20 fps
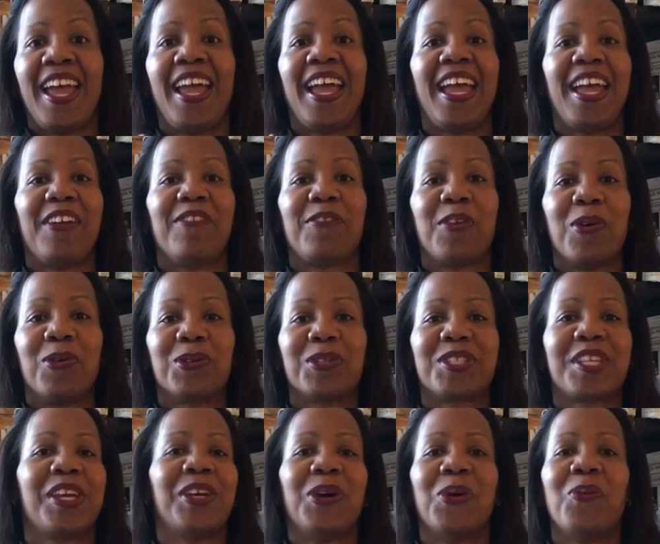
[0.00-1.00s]
Hey folks,
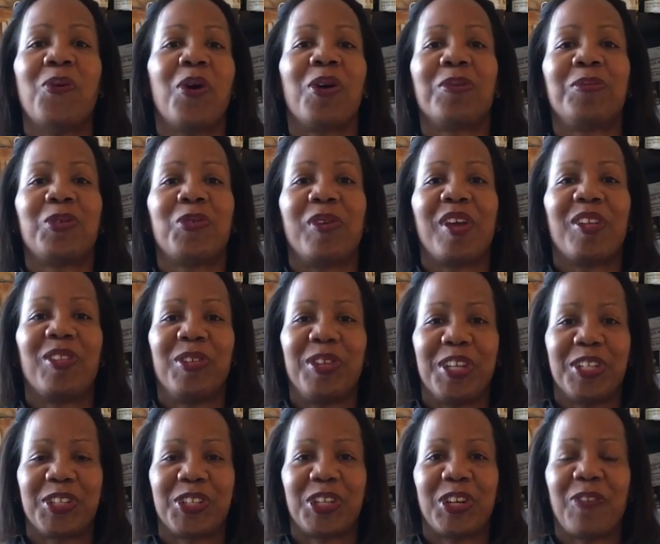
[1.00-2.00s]
welcome to another
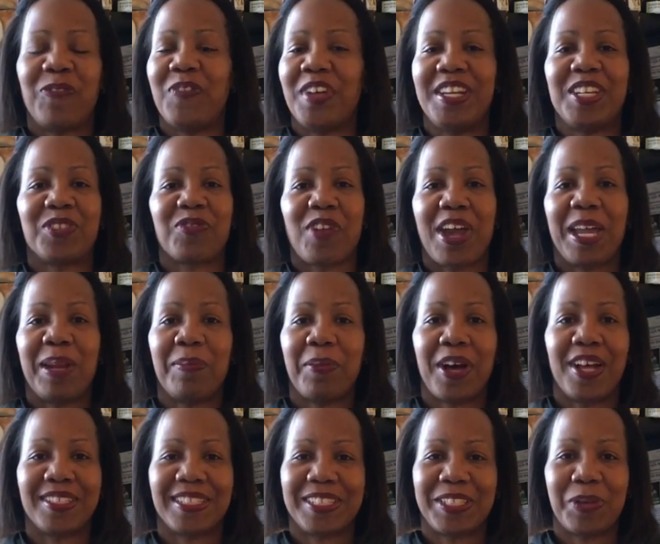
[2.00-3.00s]
edition of Fitness Friday
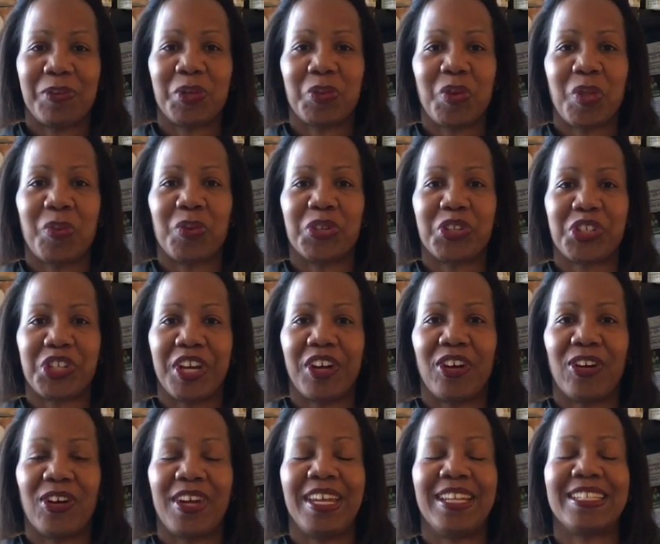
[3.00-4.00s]
Positives with Rachelle.
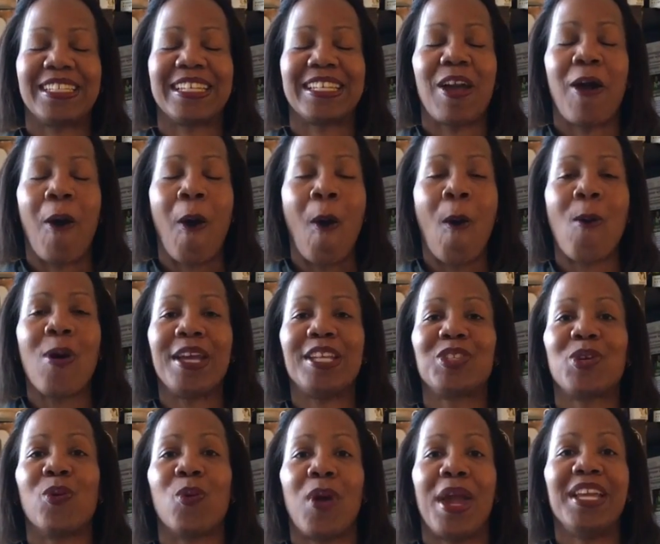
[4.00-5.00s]
It is always
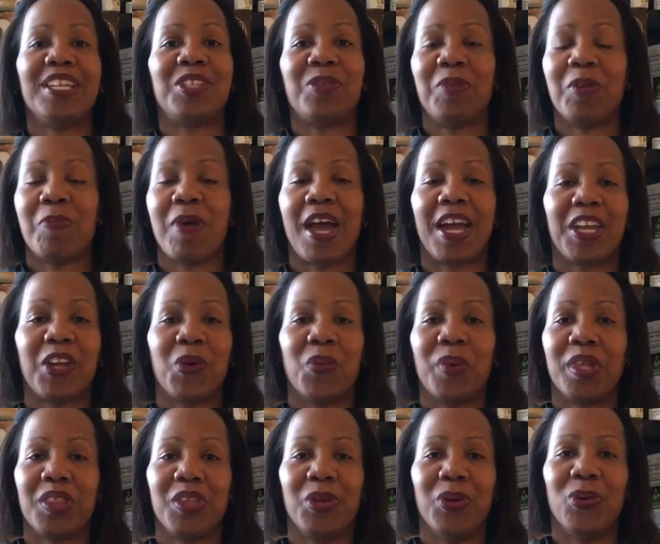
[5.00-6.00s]
great to be back here
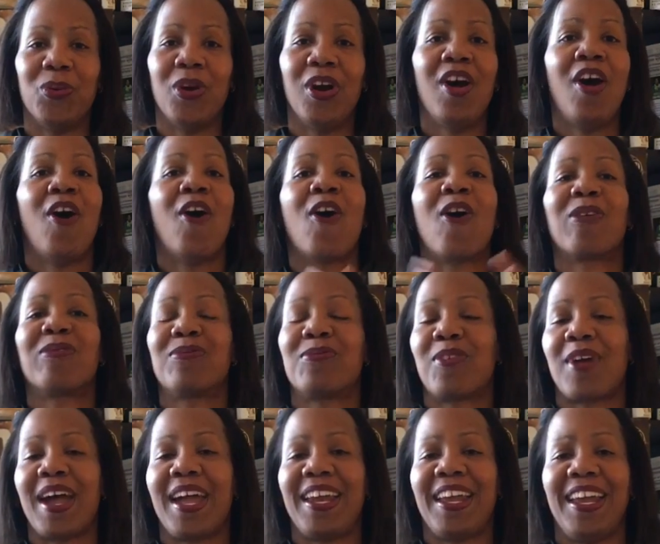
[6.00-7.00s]
with you on
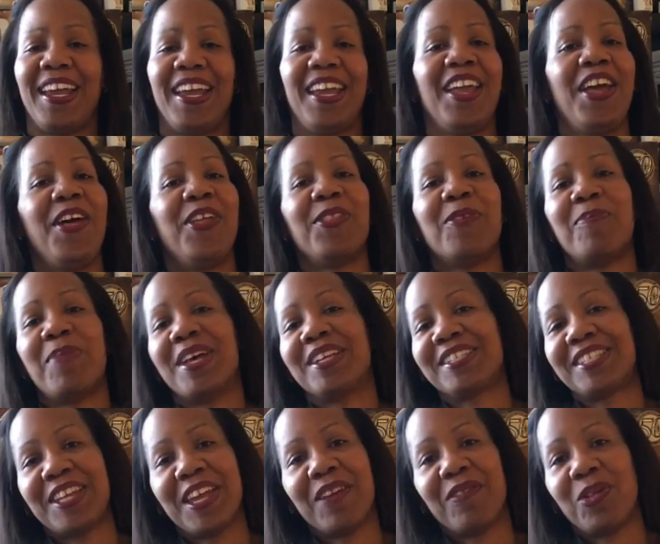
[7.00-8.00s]
Friday, the best
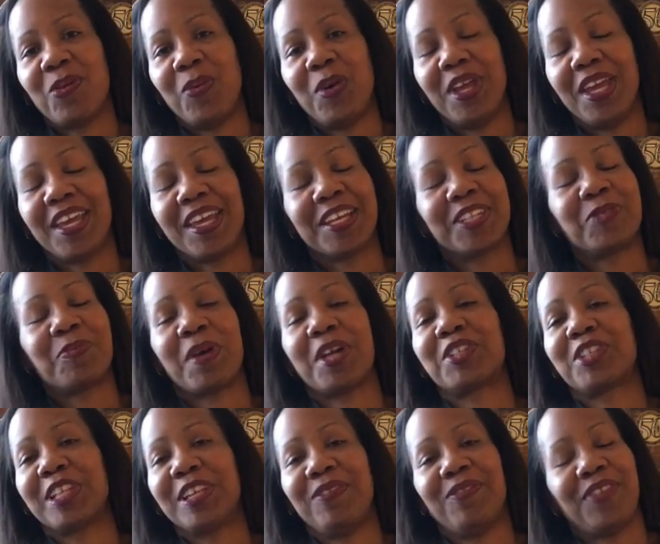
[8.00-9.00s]
day of the week,
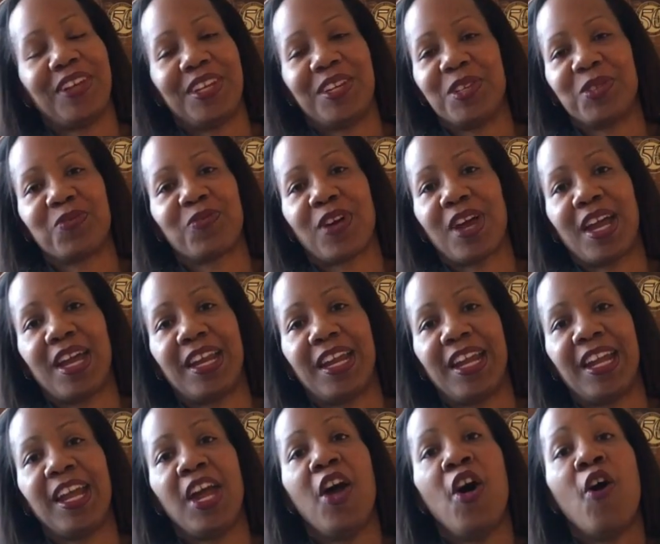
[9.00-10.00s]
especially Fitness Friday.
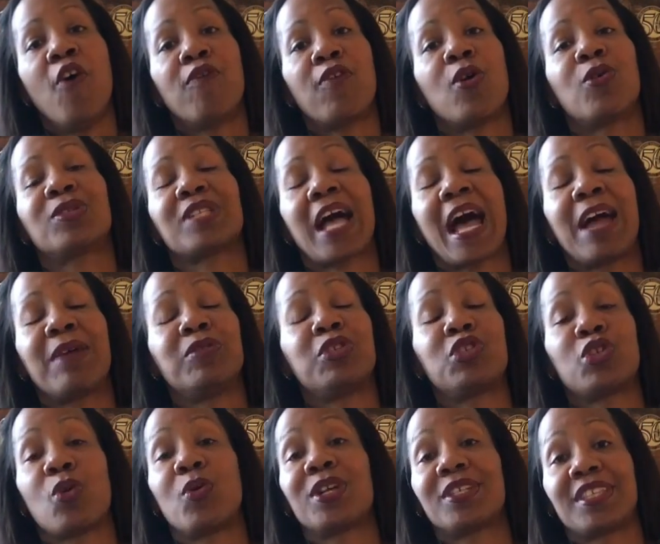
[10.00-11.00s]
Folks, I am
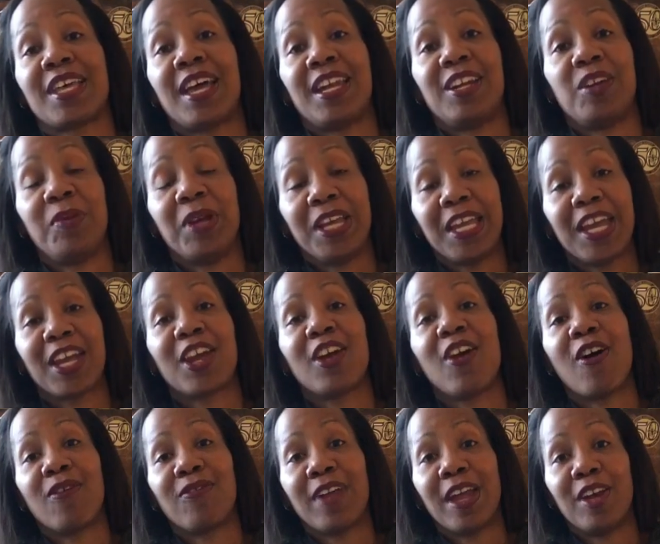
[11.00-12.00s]
so excited to be kicking
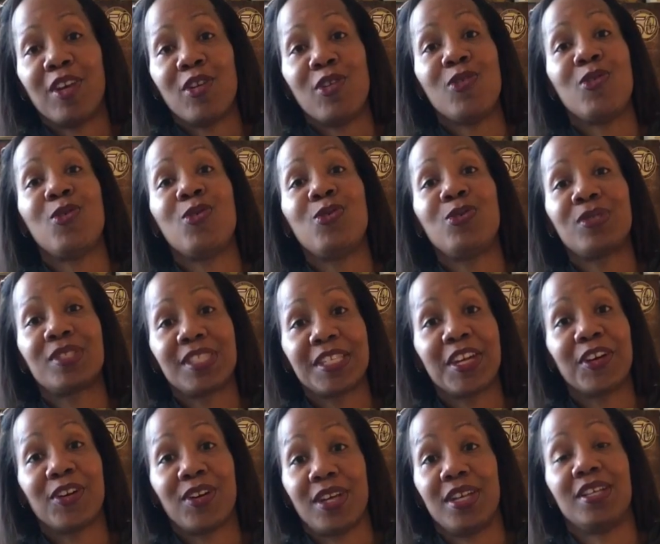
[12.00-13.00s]
off a new
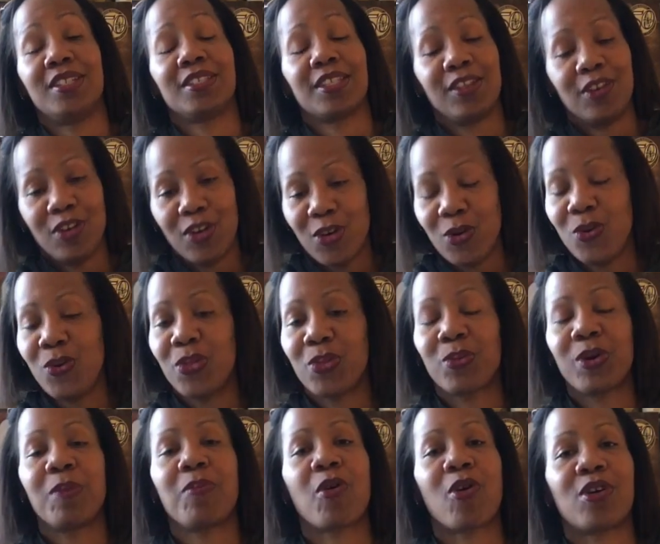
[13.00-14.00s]
series, new
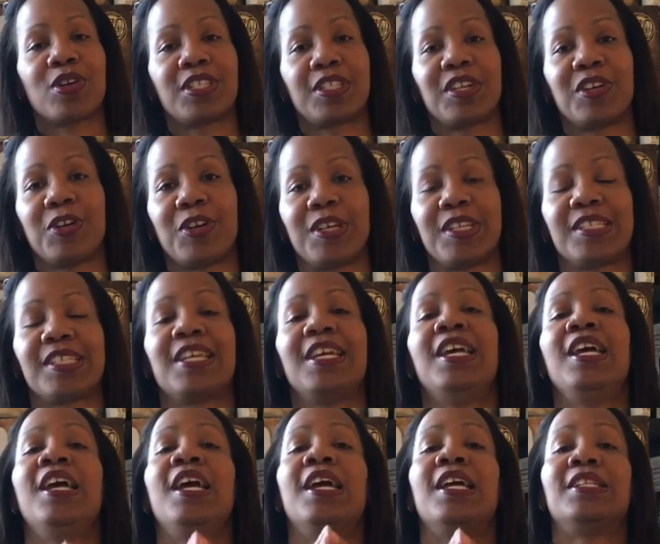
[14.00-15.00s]
three-part series
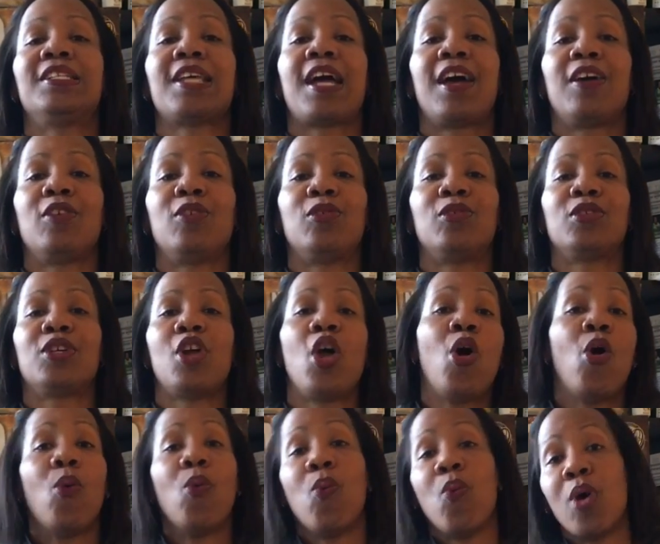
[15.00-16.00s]
entitled
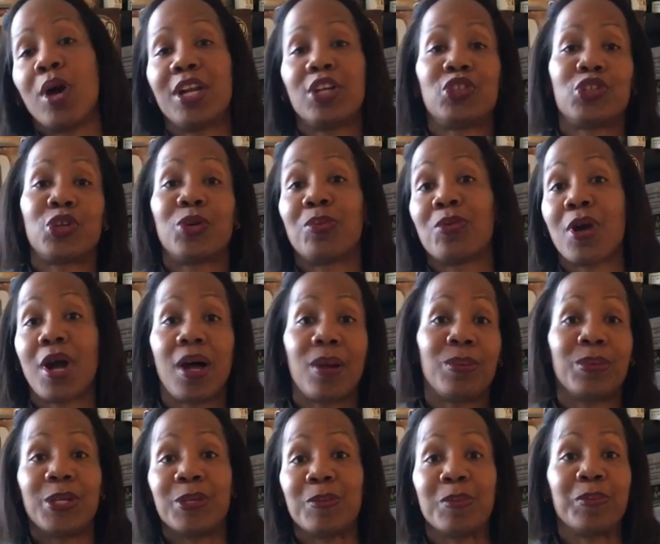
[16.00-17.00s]
What is Your
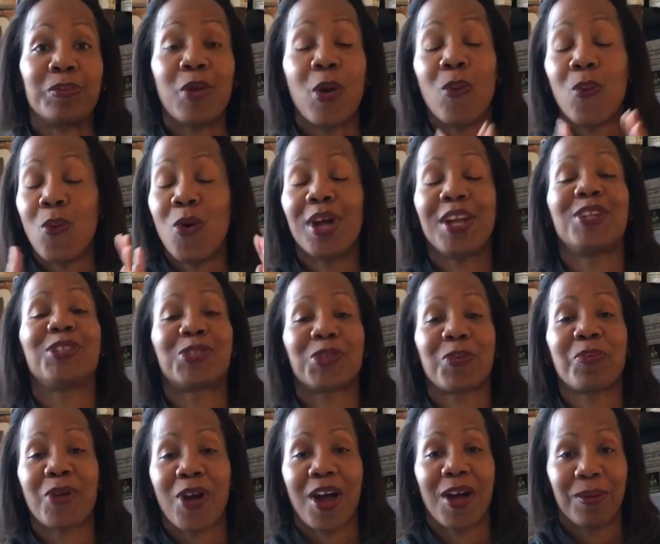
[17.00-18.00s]
Problem? What is Your
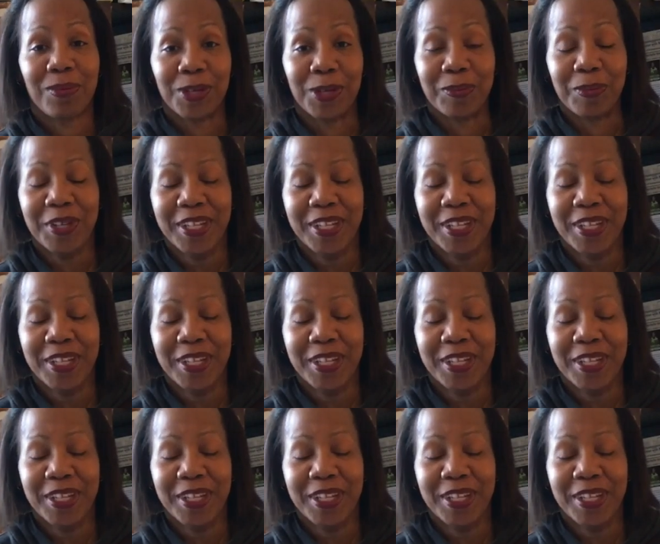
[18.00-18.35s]
Problem?